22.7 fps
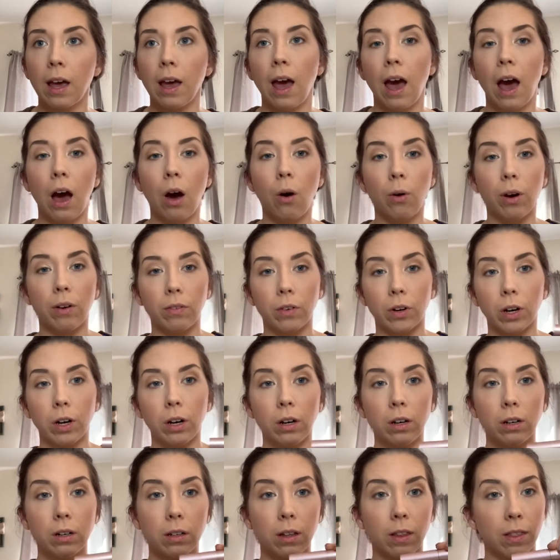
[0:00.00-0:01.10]
However,
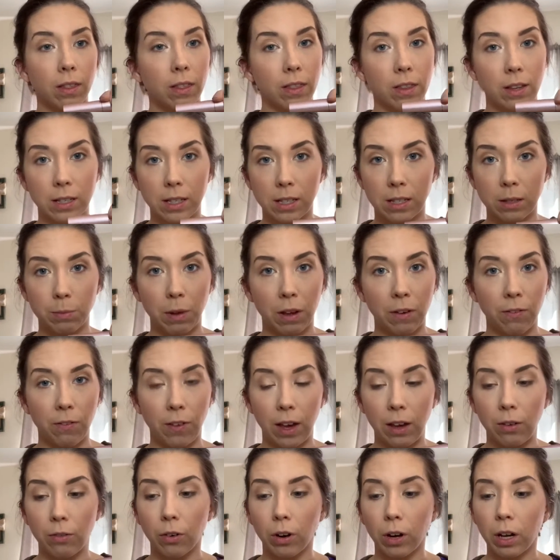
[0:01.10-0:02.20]
this is my
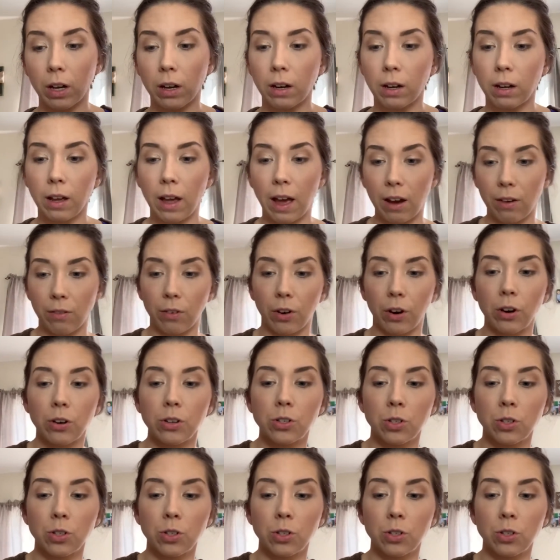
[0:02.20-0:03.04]
favorite ever.